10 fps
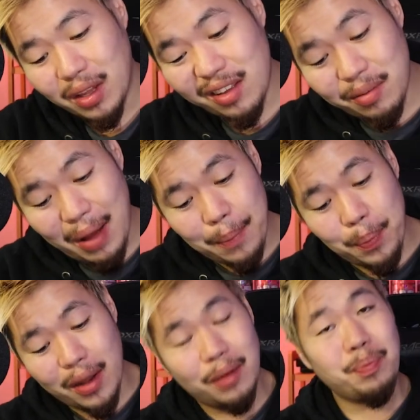This is my
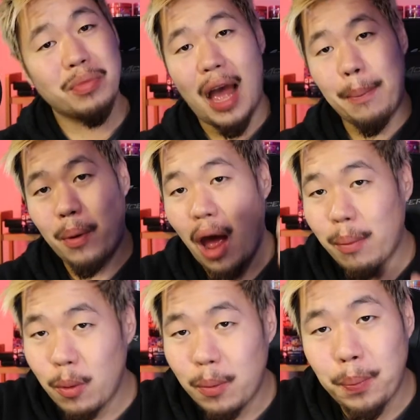opinion. I
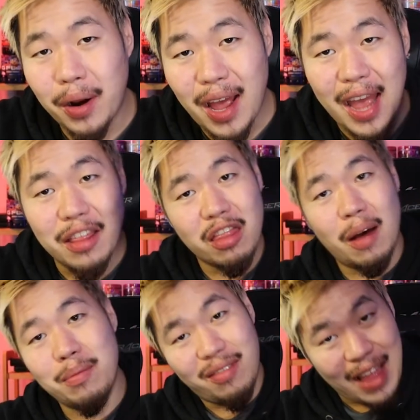probably would put a
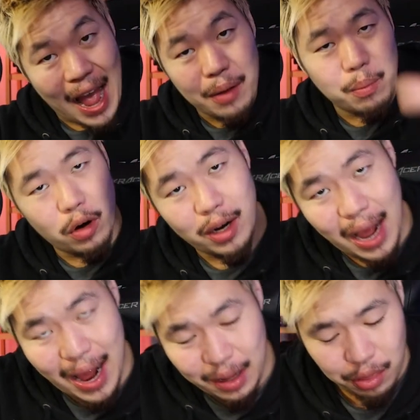thumbs down more
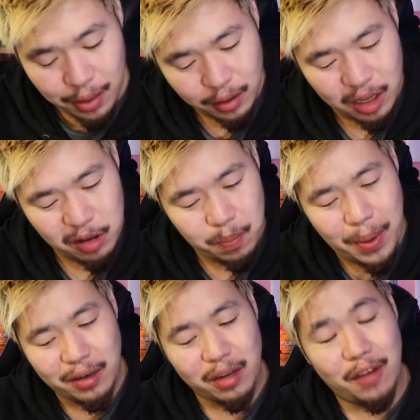than anything,
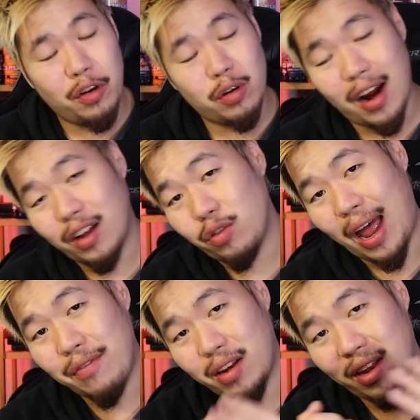especially if you're trying to
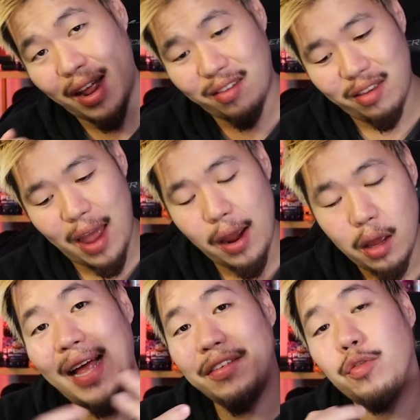have it the next day,
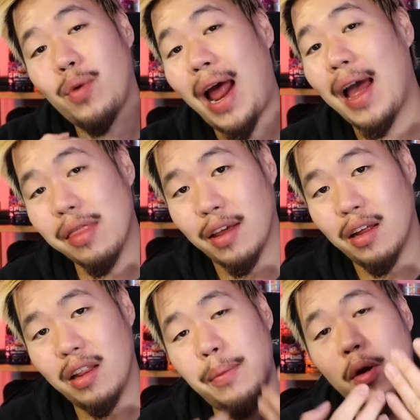but that's just what I
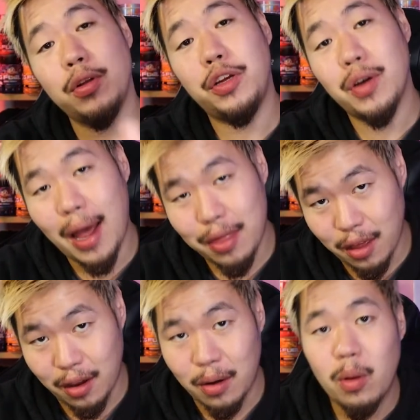think. Let me know what you guys
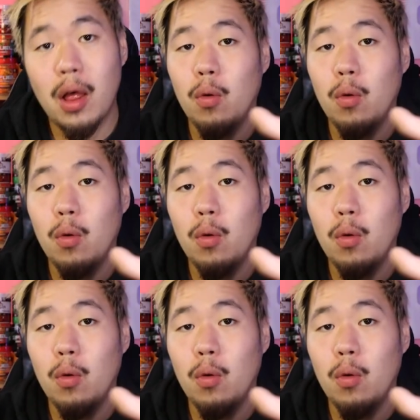think.